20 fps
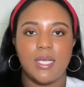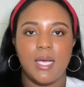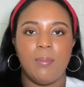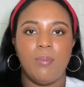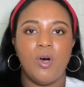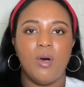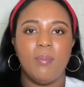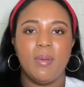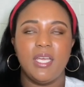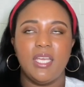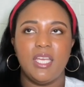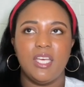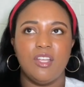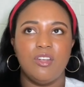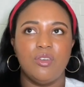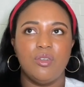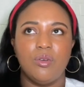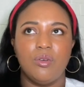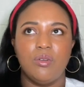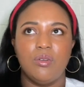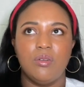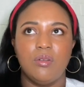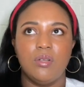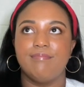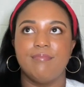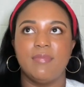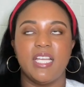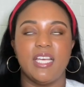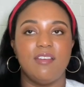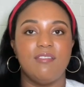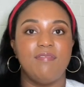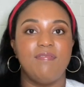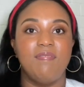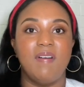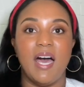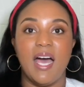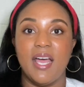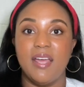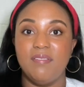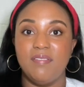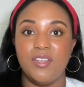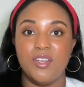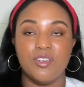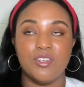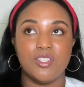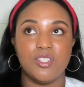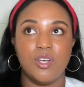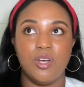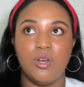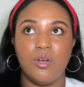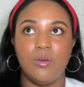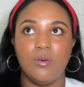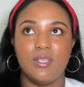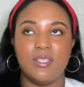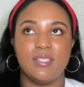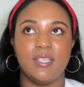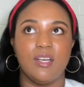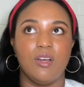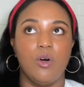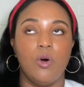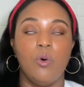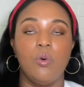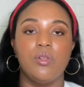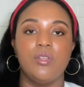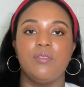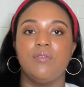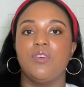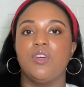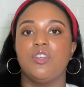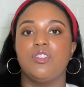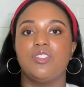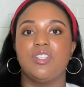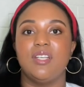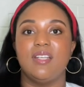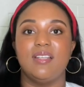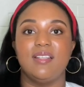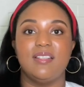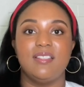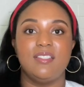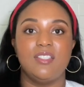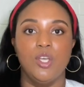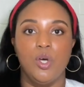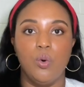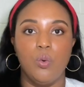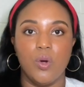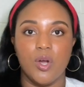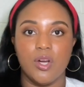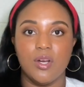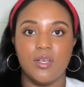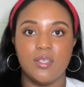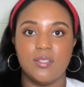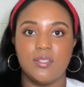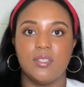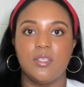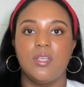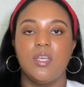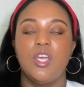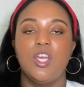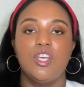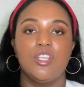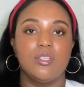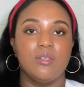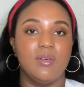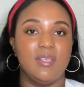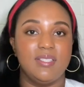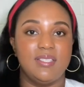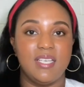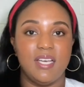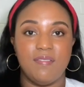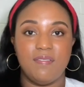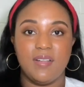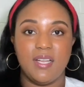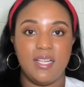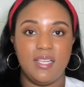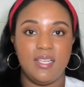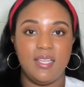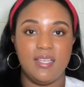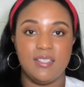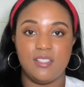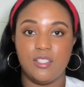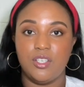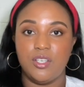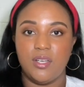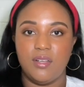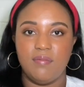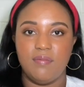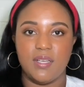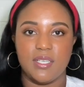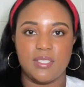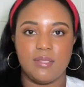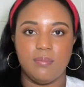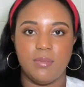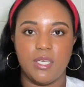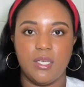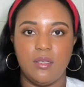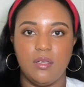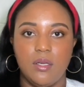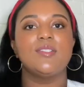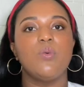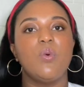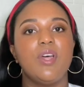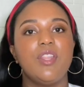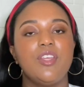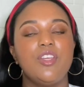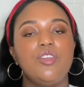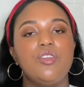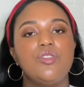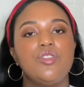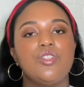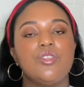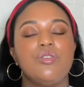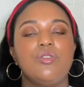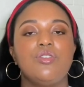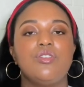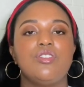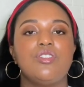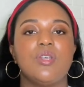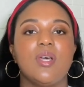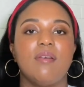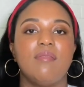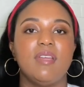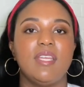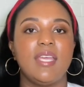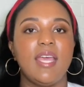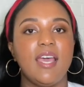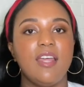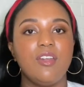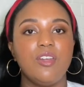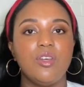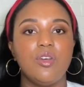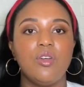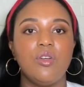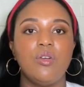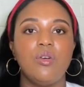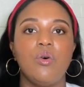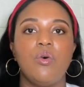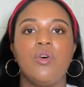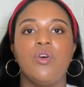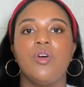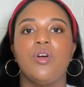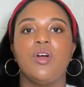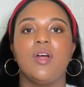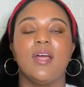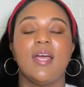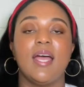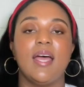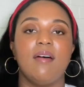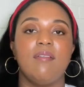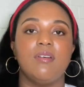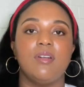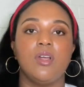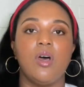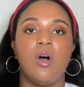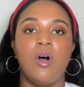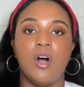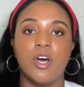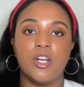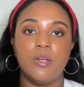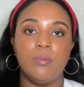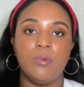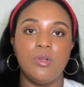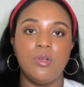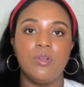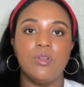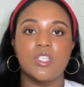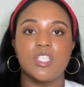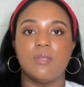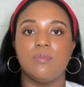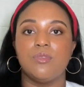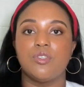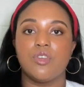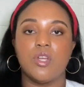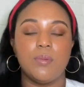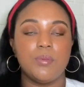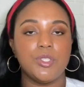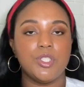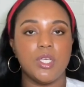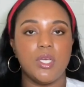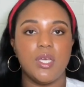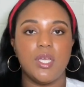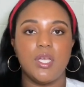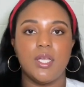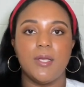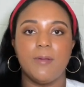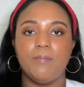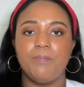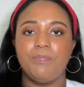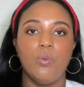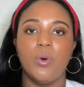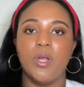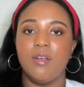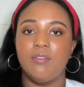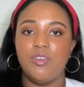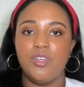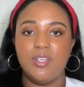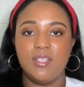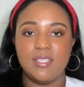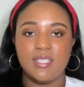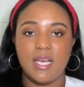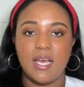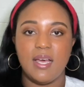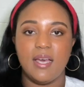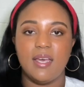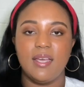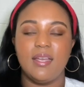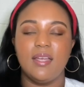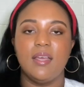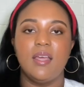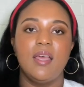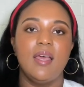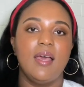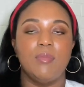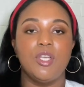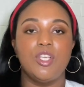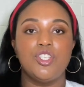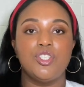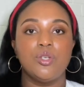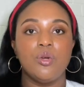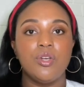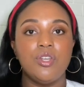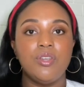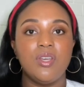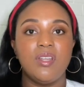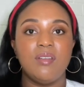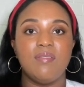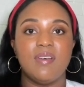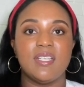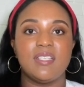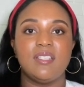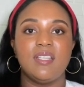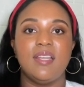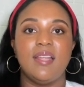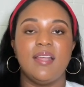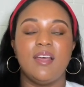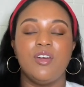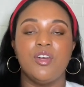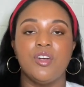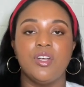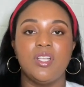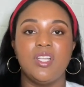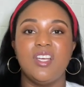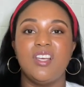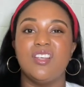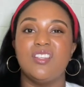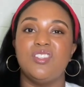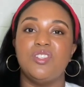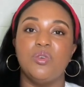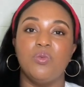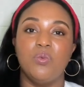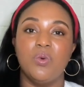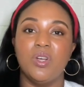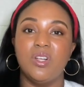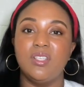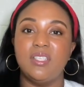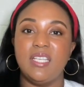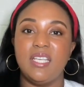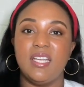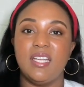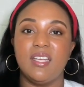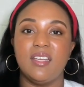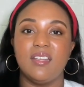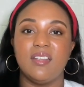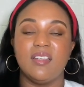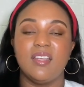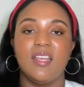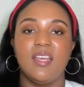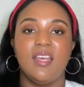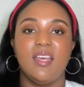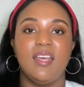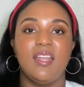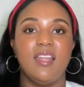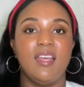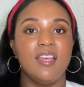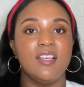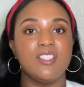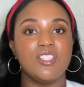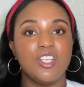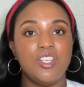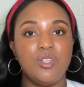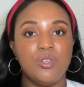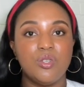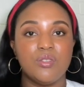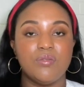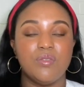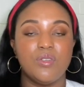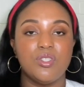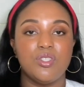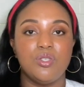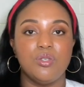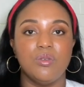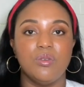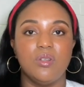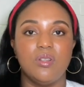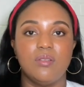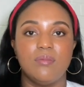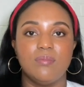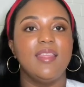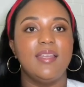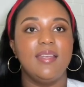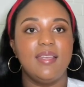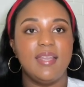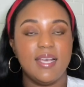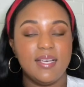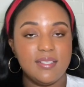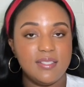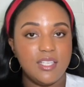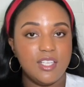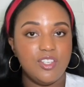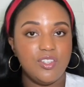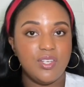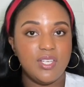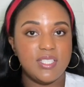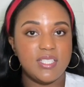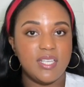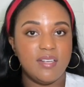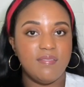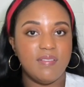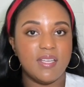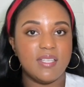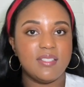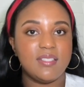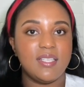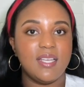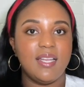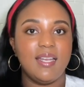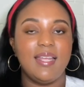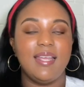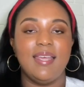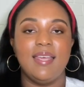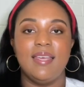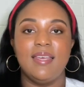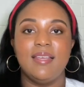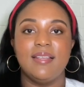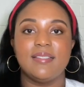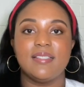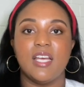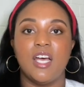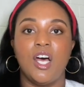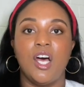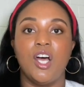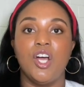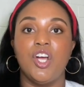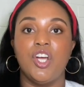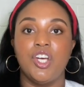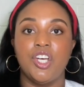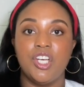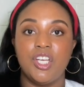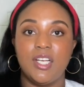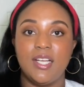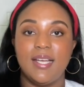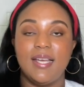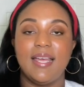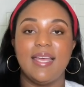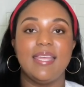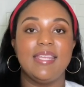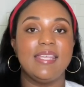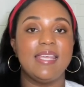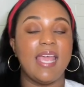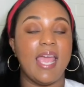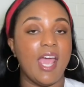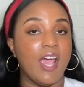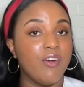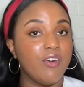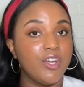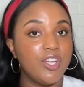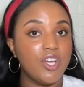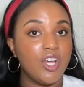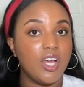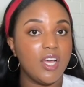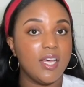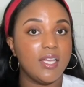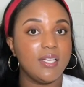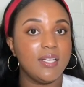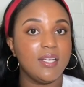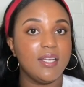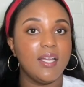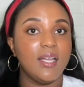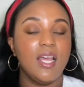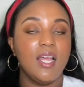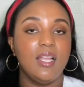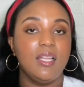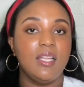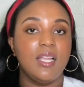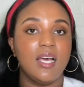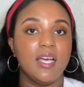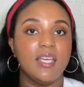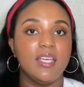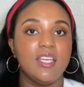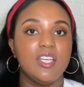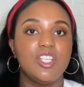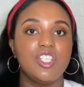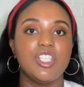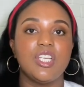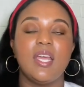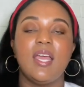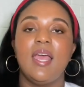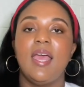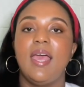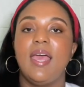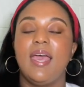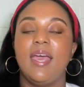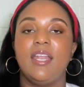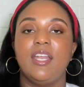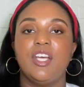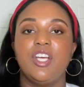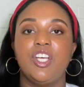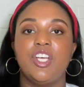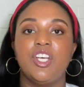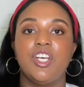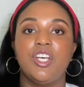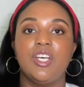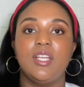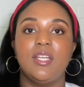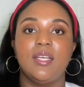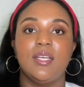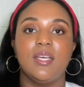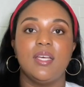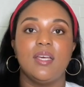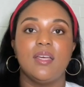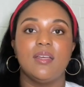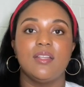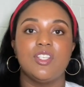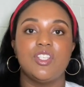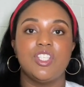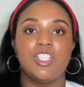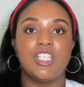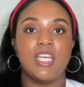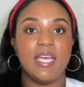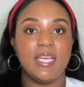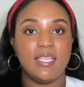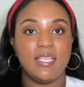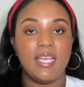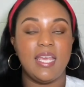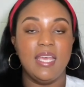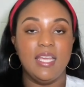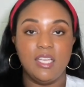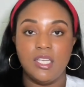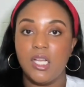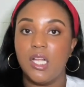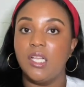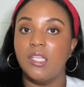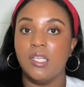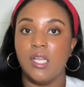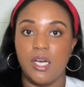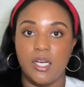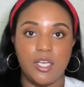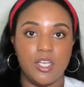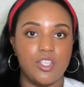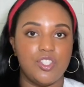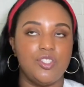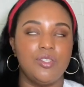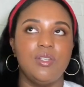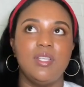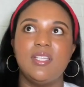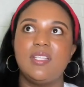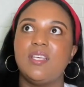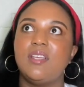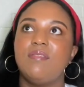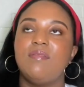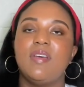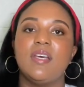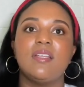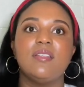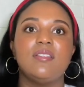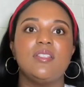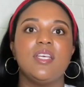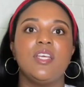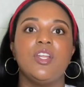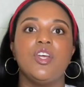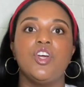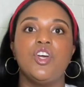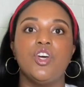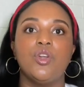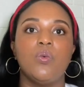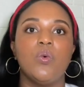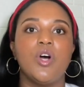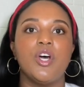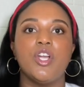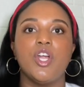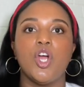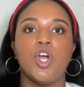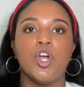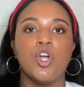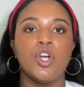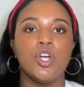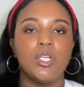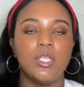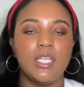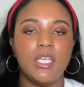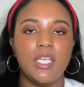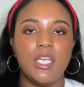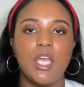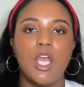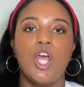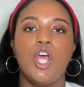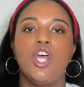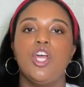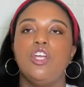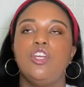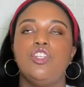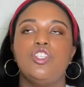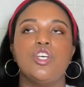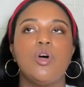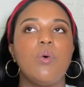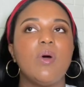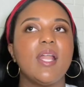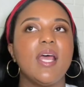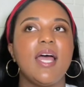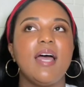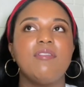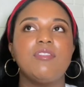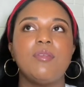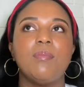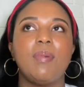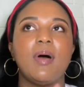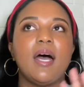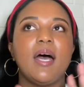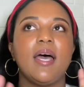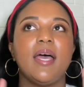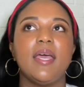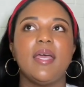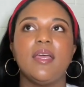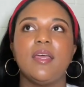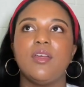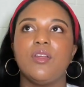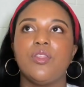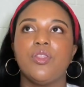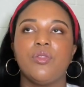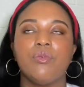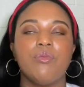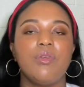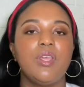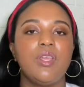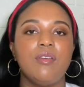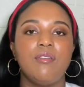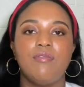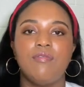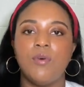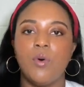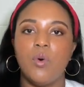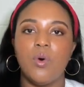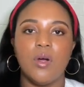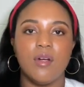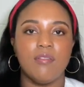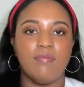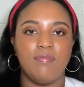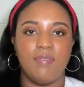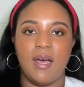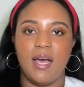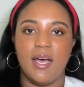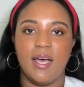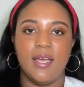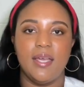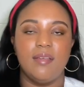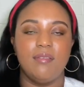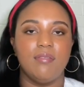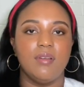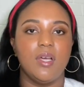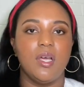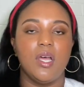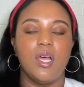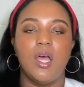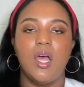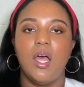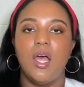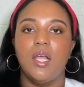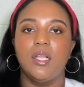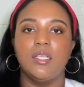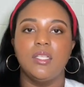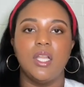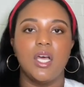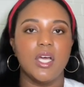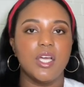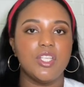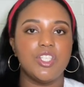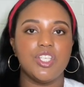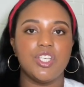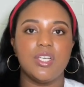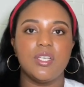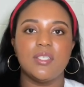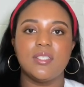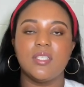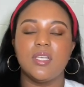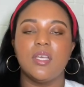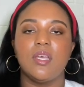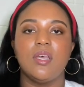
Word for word: I bought my Kindle like five years ago. It's like an older version and it still works. So it definitely is a good investment. So whether you choose to have a Kindle or have an Audible subscription, whatever you decide, make sure you invest in that early because you will need it it is a useful tool. The next thing you need to invest in is a good carry-on luggage and a good check-in luggage. You need to invest in a good one early. You don't wanna have to buy three, four, five uh, luggages.